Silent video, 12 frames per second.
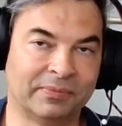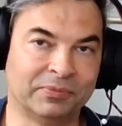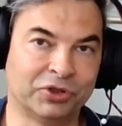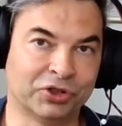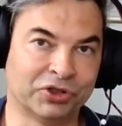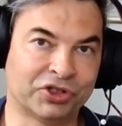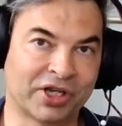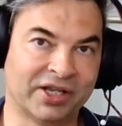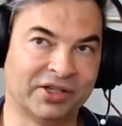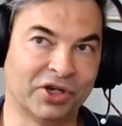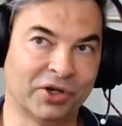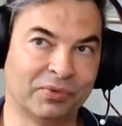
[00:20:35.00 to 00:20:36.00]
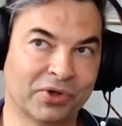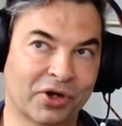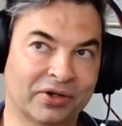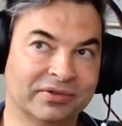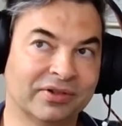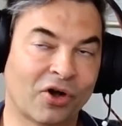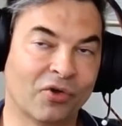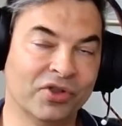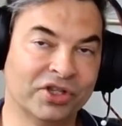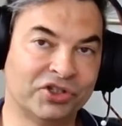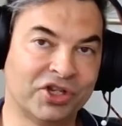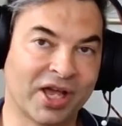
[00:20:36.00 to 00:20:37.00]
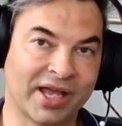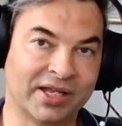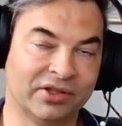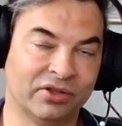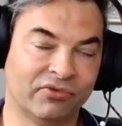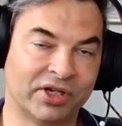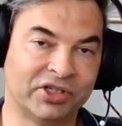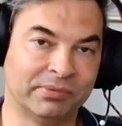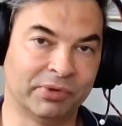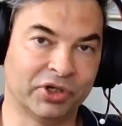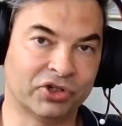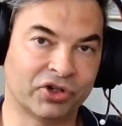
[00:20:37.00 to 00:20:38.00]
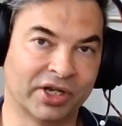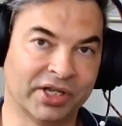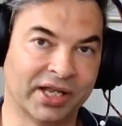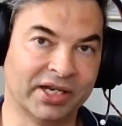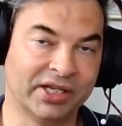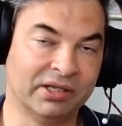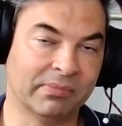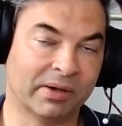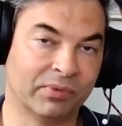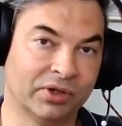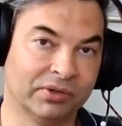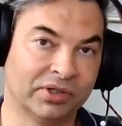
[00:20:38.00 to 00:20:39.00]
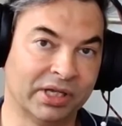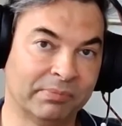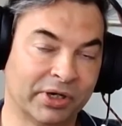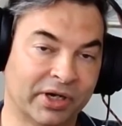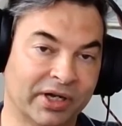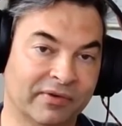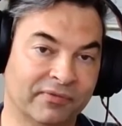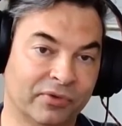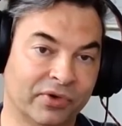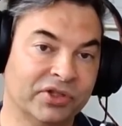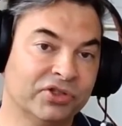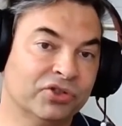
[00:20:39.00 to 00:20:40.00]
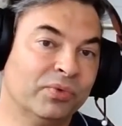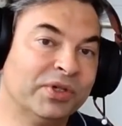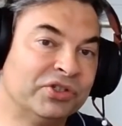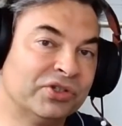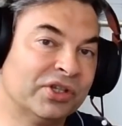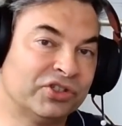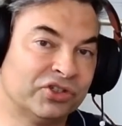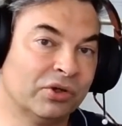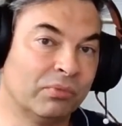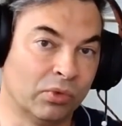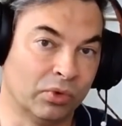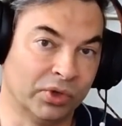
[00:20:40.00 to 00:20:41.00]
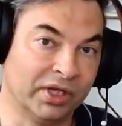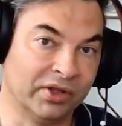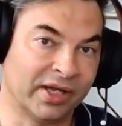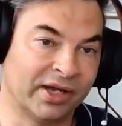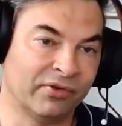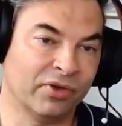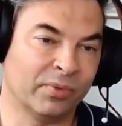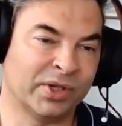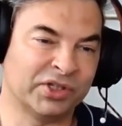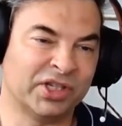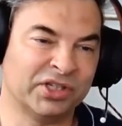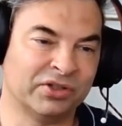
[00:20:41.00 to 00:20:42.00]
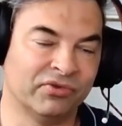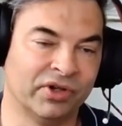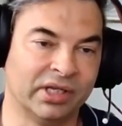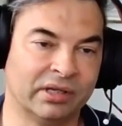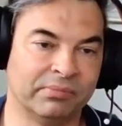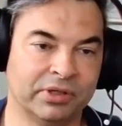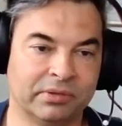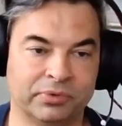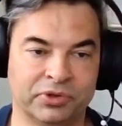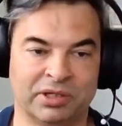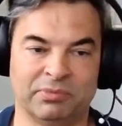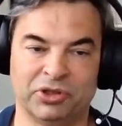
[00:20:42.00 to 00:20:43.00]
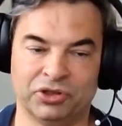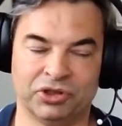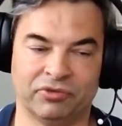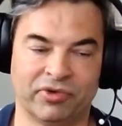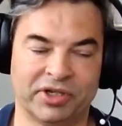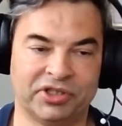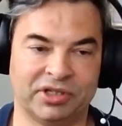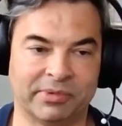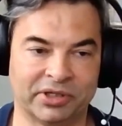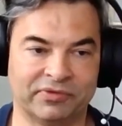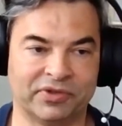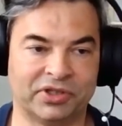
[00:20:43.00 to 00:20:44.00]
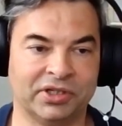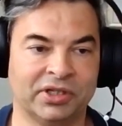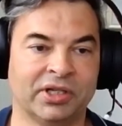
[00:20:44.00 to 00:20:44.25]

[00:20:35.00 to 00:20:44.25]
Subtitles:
Just say, on this day, the red team are going to try and get in. You might want to keep an eye out for it. There's always some warning there. Otherwise, it isn't really a purple team. It's just a red team activity.